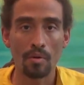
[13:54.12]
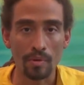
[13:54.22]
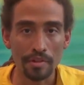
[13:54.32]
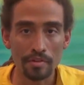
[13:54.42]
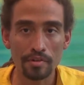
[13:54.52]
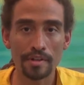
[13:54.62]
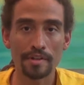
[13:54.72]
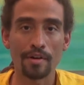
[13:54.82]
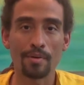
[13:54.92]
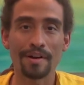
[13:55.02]
With Kriya
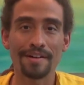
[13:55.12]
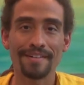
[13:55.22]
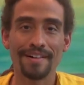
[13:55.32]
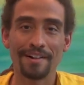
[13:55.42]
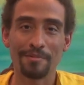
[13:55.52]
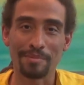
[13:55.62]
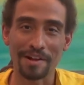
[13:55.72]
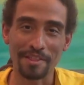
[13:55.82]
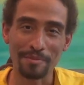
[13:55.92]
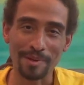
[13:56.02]
Yoga,
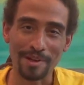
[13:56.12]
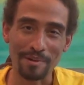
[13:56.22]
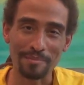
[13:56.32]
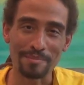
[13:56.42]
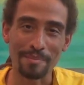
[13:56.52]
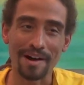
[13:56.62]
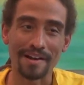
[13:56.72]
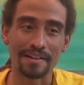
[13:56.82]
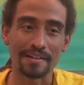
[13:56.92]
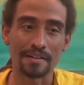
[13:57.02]
breath becomes
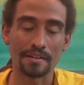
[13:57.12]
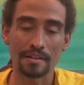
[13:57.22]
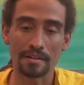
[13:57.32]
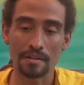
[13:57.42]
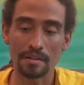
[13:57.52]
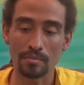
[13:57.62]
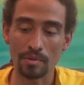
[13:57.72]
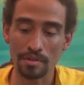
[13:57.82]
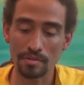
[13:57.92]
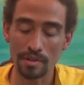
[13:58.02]
mind. That
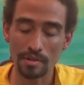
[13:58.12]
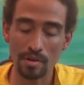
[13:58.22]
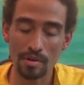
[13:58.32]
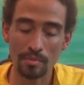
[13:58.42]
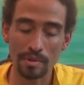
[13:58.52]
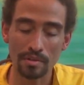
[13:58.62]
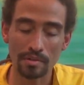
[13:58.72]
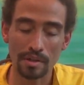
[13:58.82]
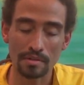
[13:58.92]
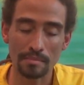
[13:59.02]
with Kriya Yoga, we learn
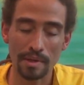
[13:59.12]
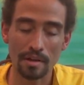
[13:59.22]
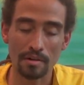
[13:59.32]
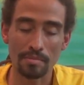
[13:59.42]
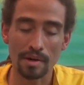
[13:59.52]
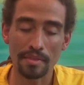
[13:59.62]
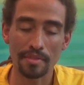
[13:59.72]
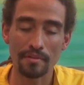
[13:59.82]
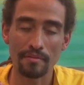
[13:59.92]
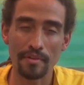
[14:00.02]
how to make our breath
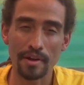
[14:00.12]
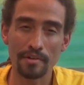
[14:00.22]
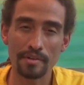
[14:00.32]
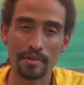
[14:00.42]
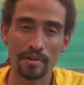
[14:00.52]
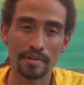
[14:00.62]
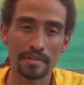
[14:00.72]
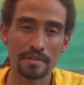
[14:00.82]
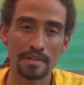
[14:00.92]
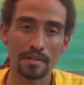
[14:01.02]
very, very
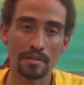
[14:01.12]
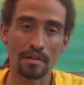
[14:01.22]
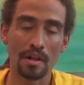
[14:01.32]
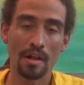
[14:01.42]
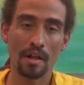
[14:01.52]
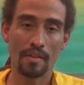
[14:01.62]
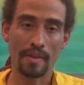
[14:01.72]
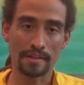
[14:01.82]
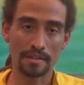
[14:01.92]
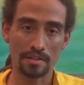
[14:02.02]
still.
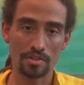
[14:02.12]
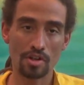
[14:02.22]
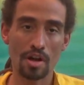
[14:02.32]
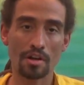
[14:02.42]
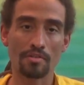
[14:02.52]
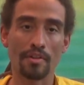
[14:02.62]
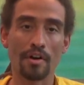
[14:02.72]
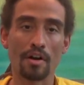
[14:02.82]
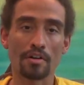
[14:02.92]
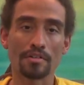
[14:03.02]
That's this chakra, the
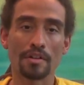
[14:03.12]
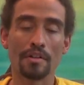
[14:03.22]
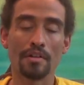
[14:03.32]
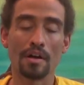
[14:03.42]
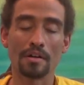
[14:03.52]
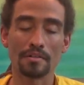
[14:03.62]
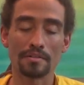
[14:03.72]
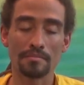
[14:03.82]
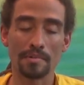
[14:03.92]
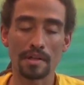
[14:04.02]
heart and the
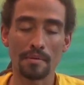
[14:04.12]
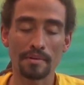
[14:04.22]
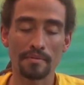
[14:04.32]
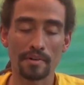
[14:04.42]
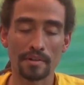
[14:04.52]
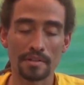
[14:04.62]
lungs, becoming very